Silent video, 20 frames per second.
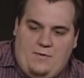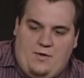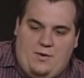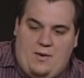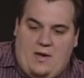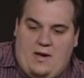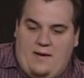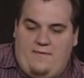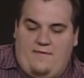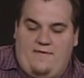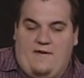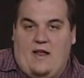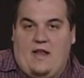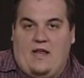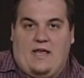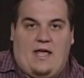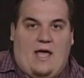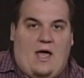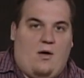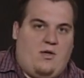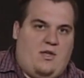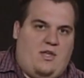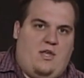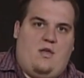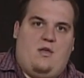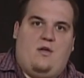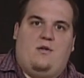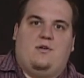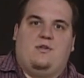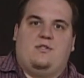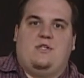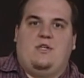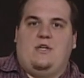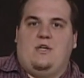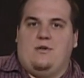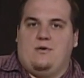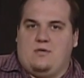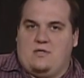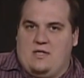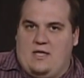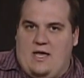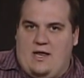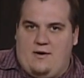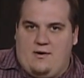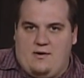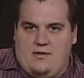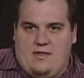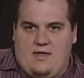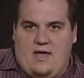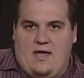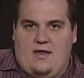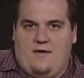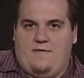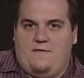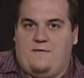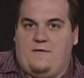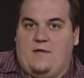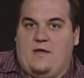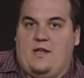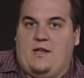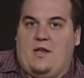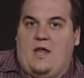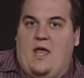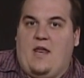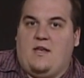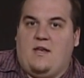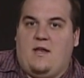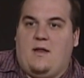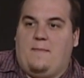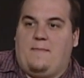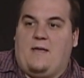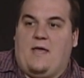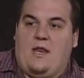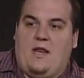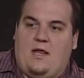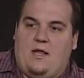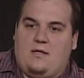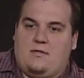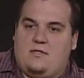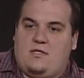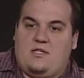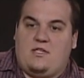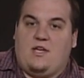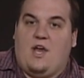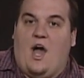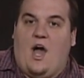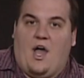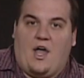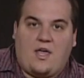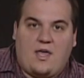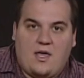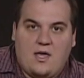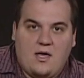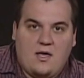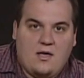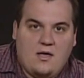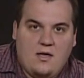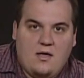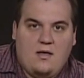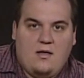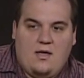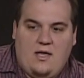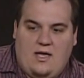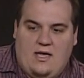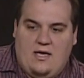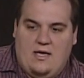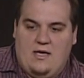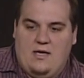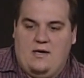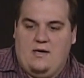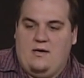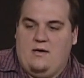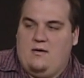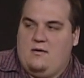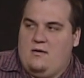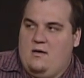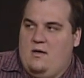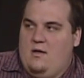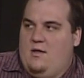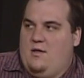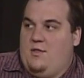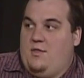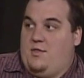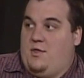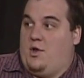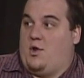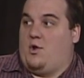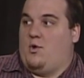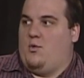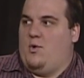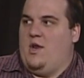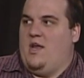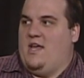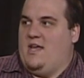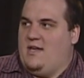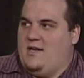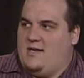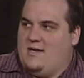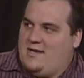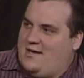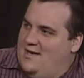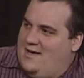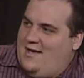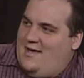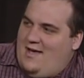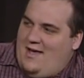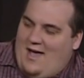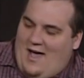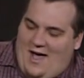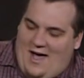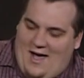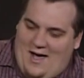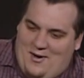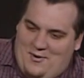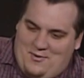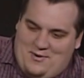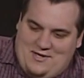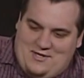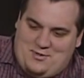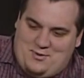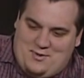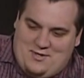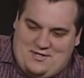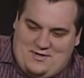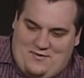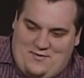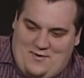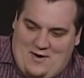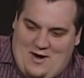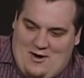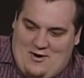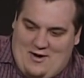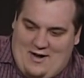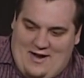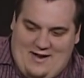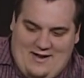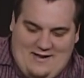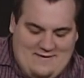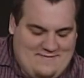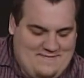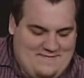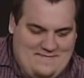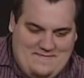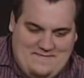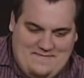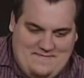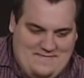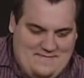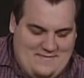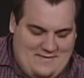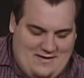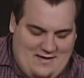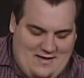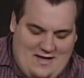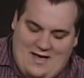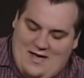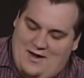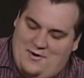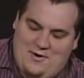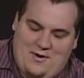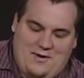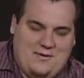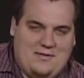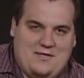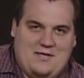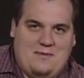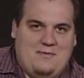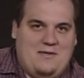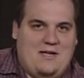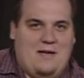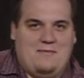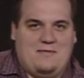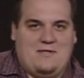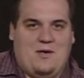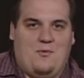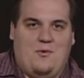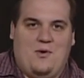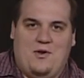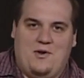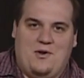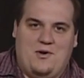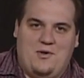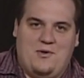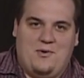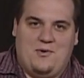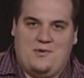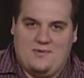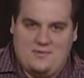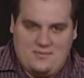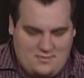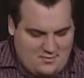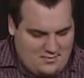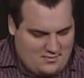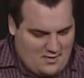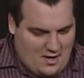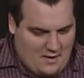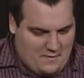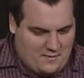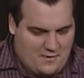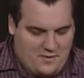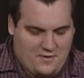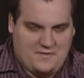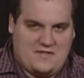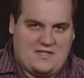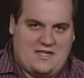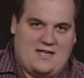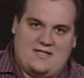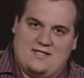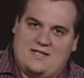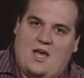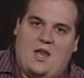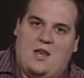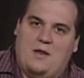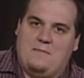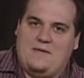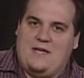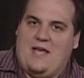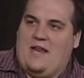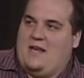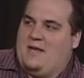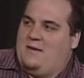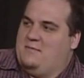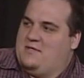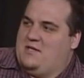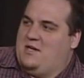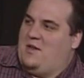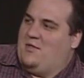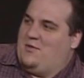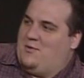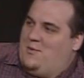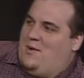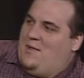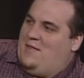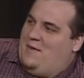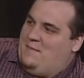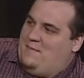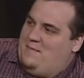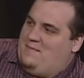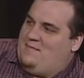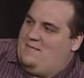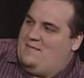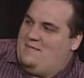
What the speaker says: you end up finding out years and years later that Flynn ended up getting stuck in the grid, which was a very, I don't know, sometimes I wonder who approves things. Unobtainium's another one that